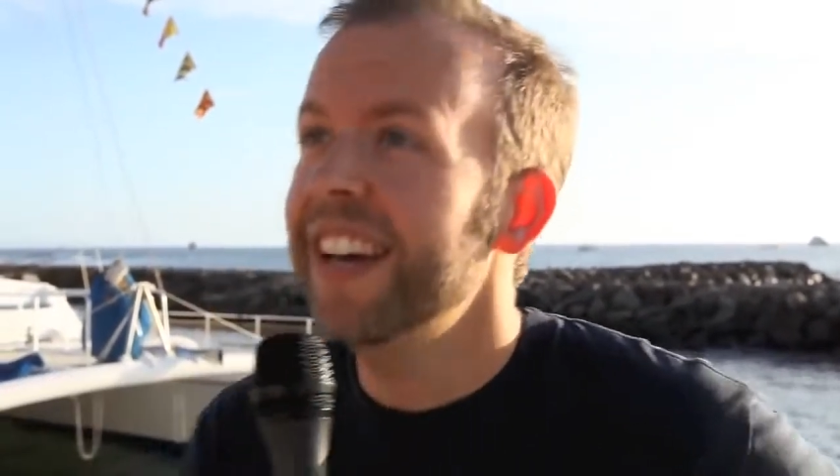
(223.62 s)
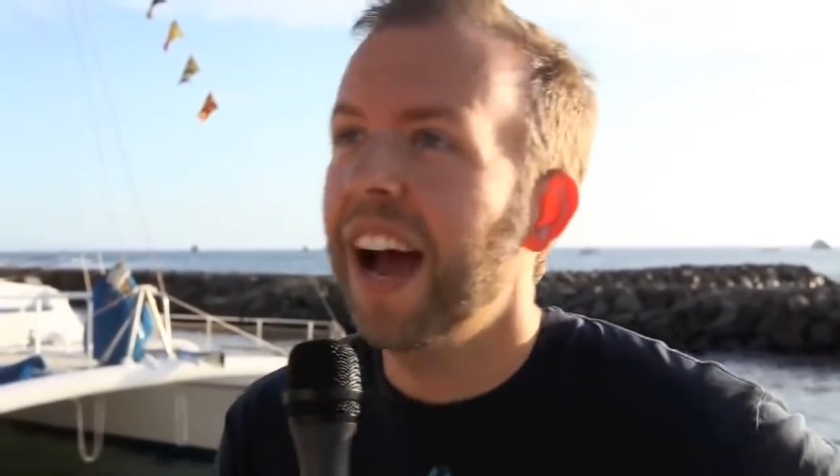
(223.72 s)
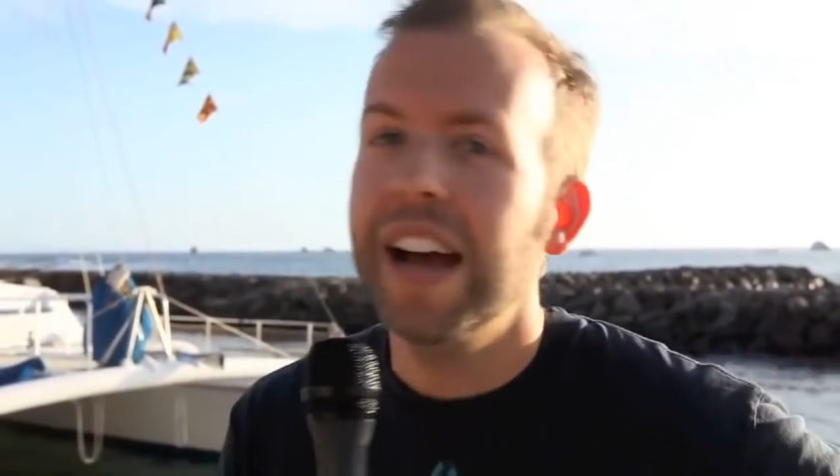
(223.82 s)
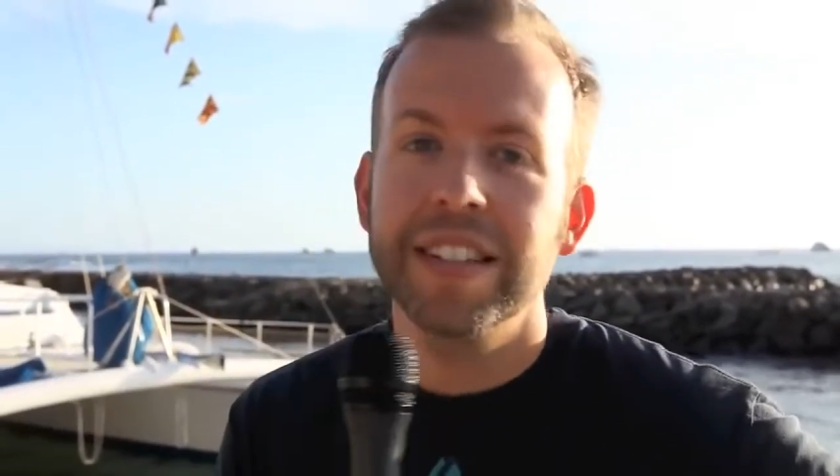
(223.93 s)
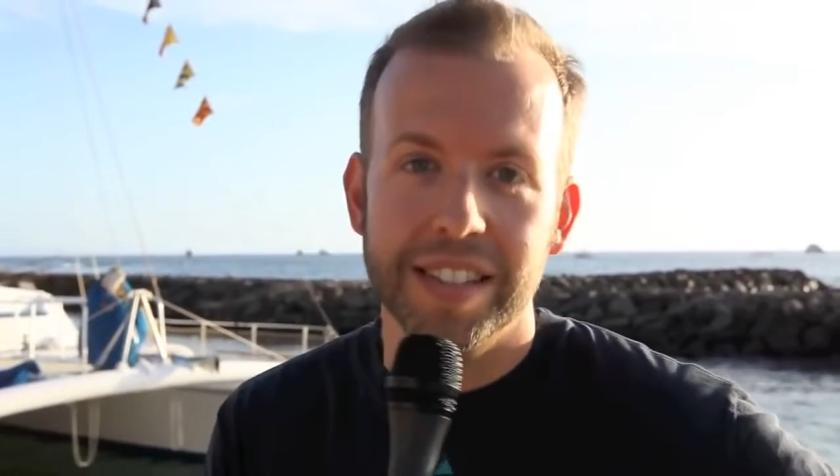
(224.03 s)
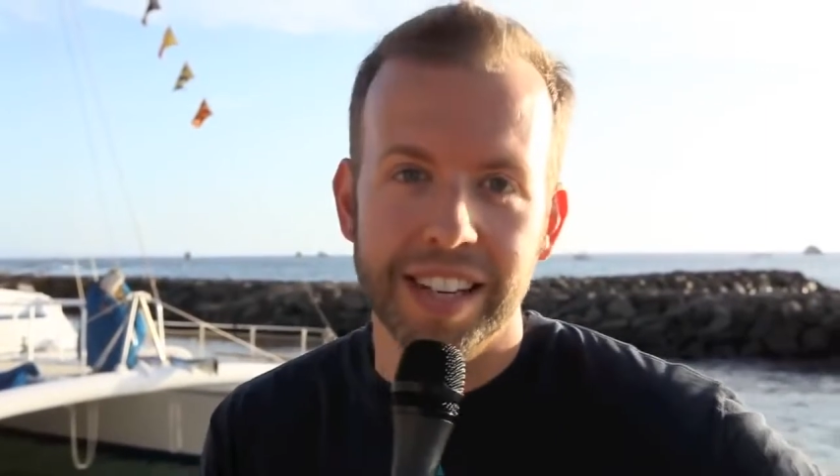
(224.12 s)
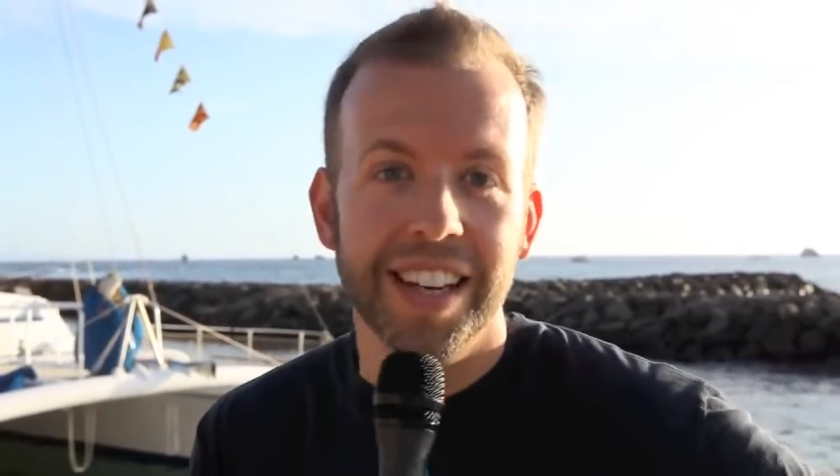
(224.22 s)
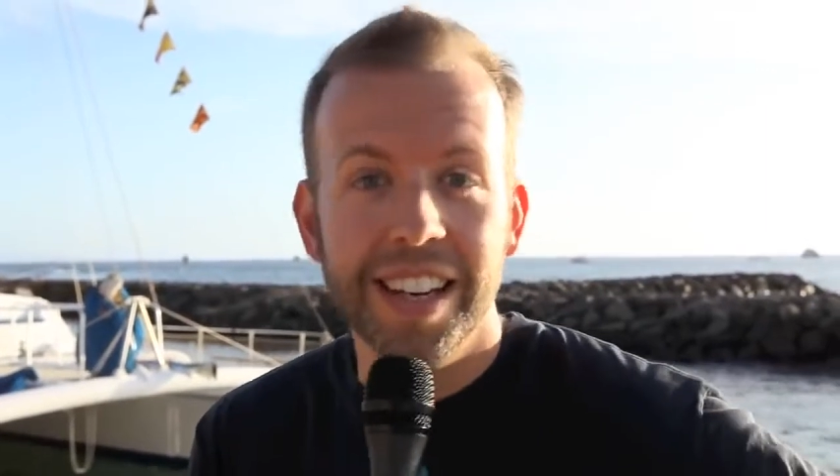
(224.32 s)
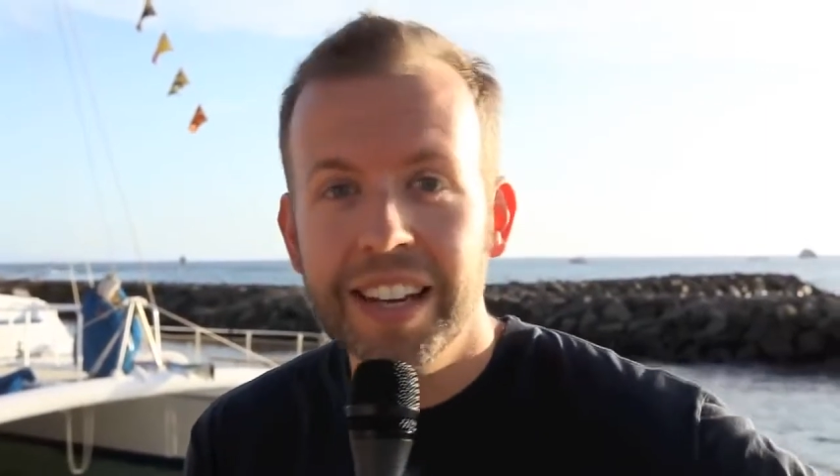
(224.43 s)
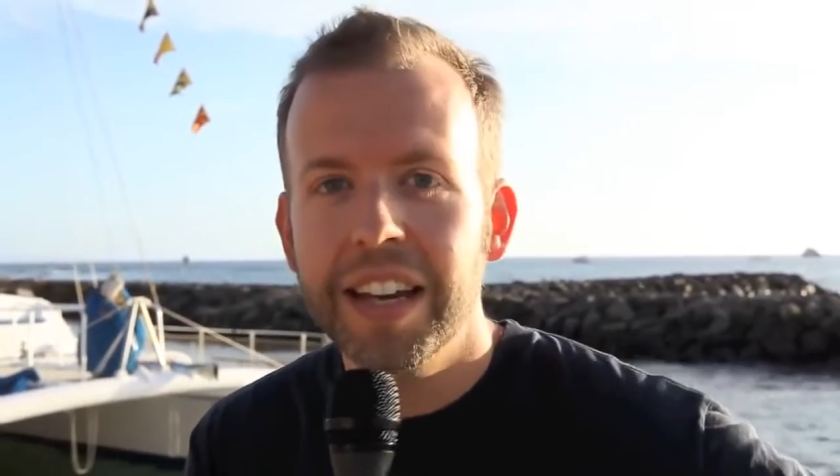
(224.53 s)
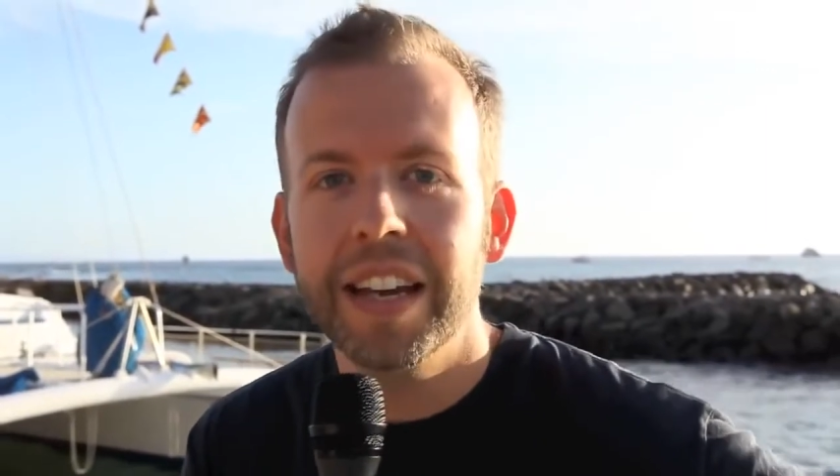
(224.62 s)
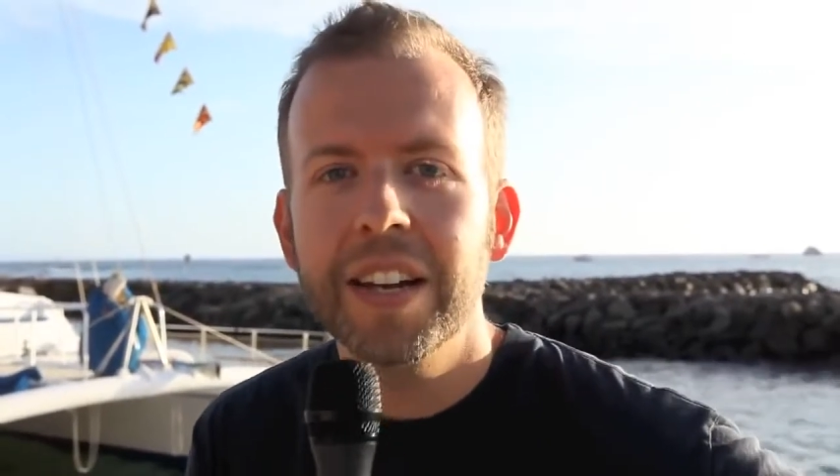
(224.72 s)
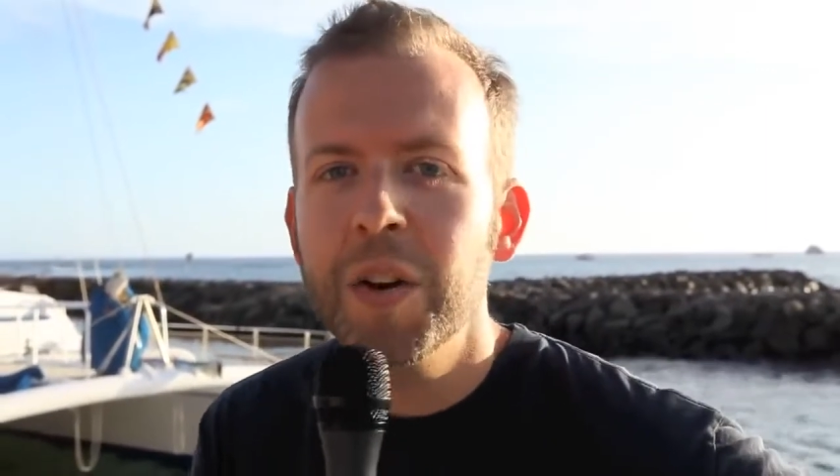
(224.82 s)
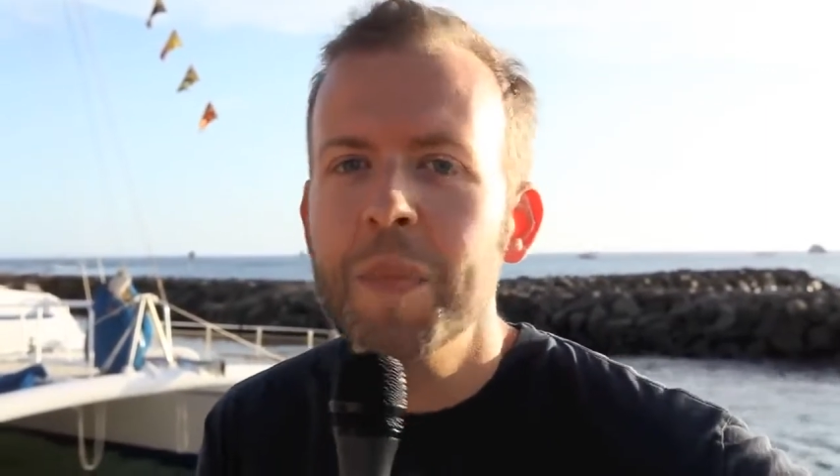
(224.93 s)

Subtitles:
I see, it'll